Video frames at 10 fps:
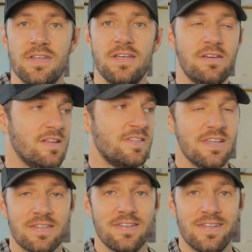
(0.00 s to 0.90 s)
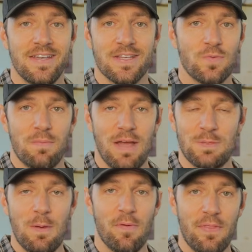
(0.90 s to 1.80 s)
see, consistency is what makes
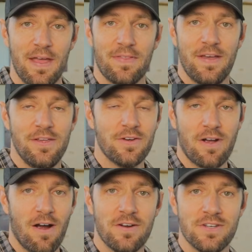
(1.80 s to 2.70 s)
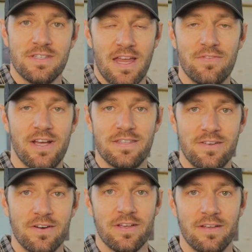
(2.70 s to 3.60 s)
people think that your car just never gets
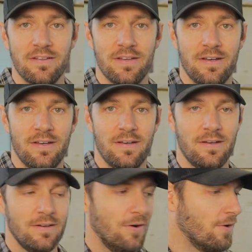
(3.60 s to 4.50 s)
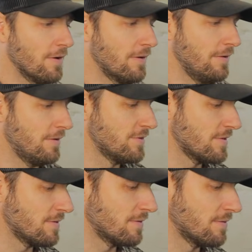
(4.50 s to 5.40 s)
dirty. Or you can
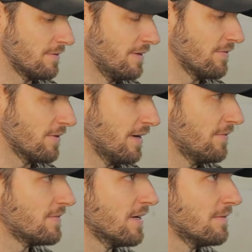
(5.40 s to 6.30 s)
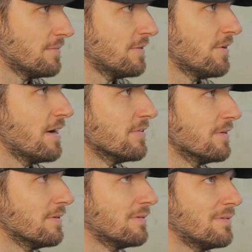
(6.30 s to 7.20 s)
just never have time to drive
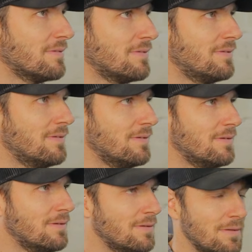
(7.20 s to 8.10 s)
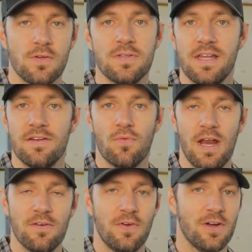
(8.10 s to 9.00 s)
it. So instead of
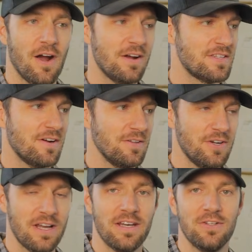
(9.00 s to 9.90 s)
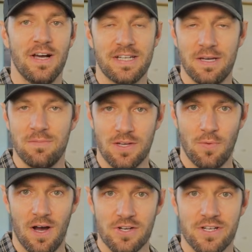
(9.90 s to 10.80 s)
waiting for your car to start looking neglected to
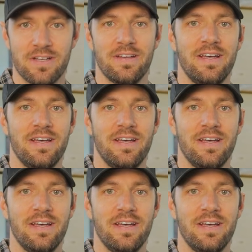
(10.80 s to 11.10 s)
wash it,